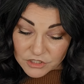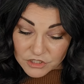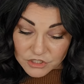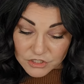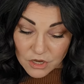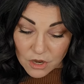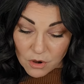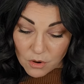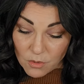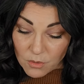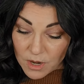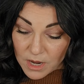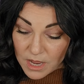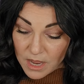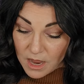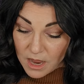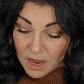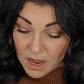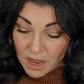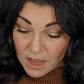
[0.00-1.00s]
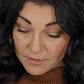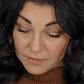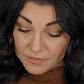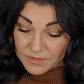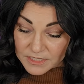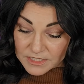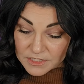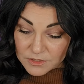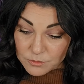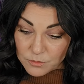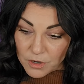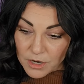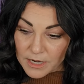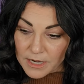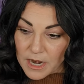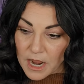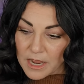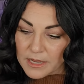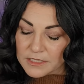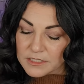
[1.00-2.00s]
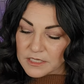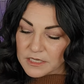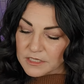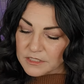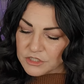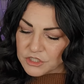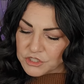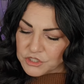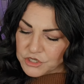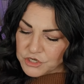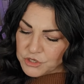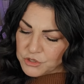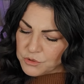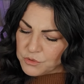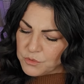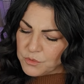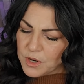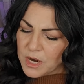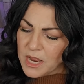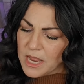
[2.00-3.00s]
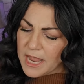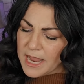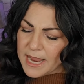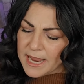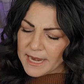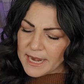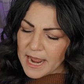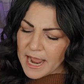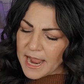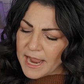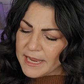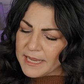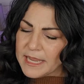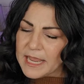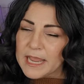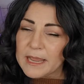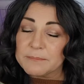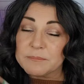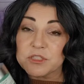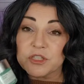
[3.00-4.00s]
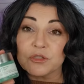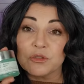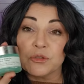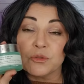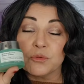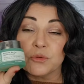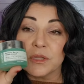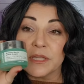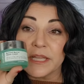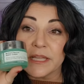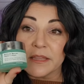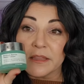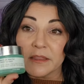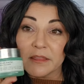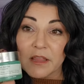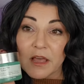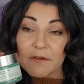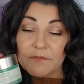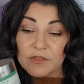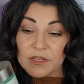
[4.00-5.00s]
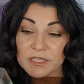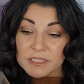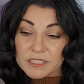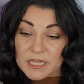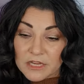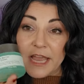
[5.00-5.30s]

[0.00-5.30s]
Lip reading: So this one, it's new and I absolutely love this.